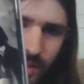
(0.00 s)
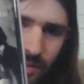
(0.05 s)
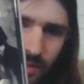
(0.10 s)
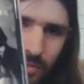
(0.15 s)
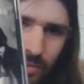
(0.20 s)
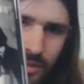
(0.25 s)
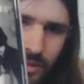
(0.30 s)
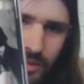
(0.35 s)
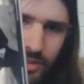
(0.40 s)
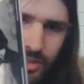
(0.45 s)

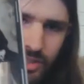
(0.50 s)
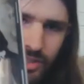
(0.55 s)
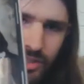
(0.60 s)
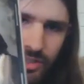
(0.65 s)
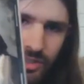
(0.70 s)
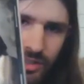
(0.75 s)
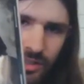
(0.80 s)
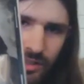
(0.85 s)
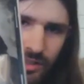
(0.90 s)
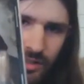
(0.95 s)

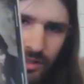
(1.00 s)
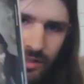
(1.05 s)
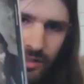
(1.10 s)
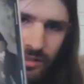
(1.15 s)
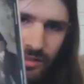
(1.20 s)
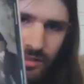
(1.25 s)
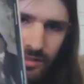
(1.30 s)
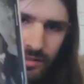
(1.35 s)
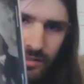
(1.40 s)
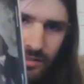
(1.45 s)
which
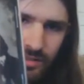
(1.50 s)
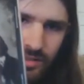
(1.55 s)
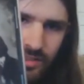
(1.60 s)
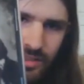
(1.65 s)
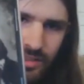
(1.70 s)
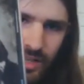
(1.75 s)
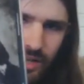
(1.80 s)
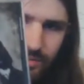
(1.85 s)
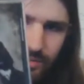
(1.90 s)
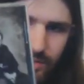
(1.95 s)
is
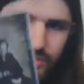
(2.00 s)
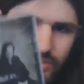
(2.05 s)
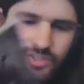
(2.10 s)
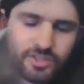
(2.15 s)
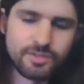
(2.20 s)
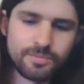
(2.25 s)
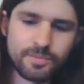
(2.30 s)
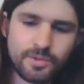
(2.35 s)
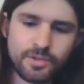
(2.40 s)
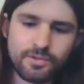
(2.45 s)
kind of a
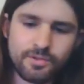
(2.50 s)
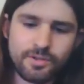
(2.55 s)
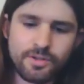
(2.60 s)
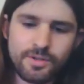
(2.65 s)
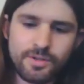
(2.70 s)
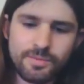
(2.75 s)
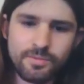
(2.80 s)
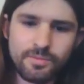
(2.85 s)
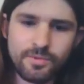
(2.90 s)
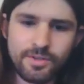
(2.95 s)
super
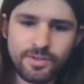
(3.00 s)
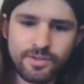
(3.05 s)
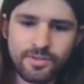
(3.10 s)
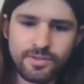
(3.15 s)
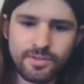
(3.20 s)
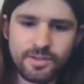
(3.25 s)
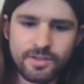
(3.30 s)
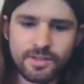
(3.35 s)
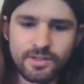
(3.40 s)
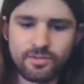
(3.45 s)
group with
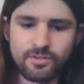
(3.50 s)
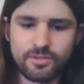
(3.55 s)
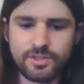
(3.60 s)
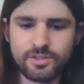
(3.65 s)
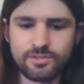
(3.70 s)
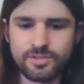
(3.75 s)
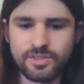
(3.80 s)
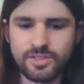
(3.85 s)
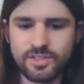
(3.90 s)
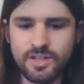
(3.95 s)

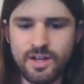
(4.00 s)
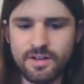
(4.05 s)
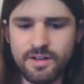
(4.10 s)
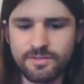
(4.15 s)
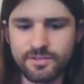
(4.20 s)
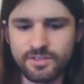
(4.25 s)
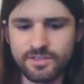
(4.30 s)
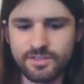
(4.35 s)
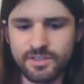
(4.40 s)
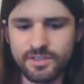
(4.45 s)
Kris
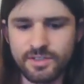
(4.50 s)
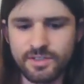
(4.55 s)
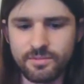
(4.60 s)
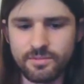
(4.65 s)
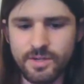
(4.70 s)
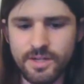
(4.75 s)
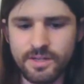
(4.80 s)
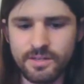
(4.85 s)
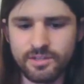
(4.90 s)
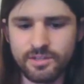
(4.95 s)
Kristofferson,
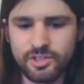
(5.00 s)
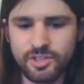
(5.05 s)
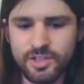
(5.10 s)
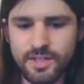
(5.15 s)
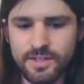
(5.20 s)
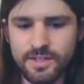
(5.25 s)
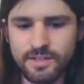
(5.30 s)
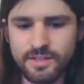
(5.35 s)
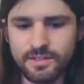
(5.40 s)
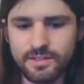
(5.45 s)
Waylon
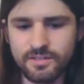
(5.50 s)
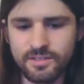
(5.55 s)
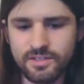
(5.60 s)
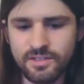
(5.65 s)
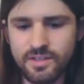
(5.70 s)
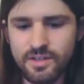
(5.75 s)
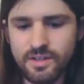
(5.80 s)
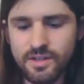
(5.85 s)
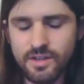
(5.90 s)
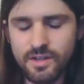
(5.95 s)
Jennings,
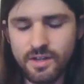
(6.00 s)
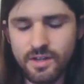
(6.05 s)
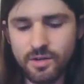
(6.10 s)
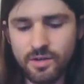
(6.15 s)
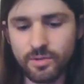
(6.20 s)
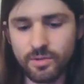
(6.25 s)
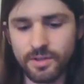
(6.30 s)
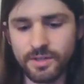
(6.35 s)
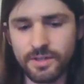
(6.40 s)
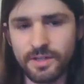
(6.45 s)

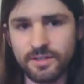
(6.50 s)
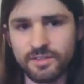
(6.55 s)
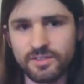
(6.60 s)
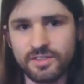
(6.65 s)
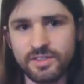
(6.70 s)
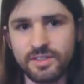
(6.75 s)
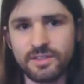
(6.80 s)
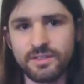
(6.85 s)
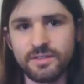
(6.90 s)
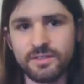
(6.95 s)
Willie
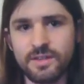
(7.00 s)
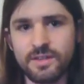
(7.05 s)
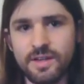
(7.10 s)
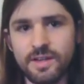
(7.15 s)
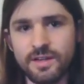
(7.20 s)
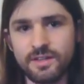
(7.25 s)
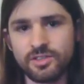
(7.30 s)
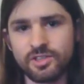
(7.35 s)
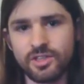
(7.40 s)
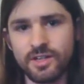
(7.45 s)
Nelson,
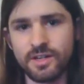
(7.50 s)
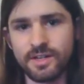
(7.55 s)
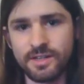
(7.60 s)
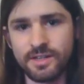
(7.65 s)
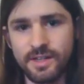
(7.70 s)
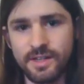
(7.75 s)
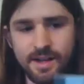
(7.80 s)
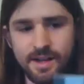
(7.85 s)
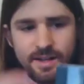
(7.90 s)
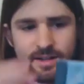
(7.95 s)
and Johnny
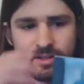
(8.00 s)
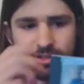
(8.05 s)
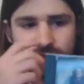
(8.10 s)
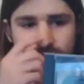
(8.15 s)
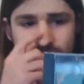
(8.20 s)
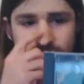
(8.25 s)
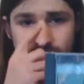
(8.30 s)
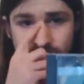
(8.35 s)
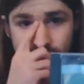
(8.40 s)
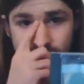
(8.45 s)
Cash.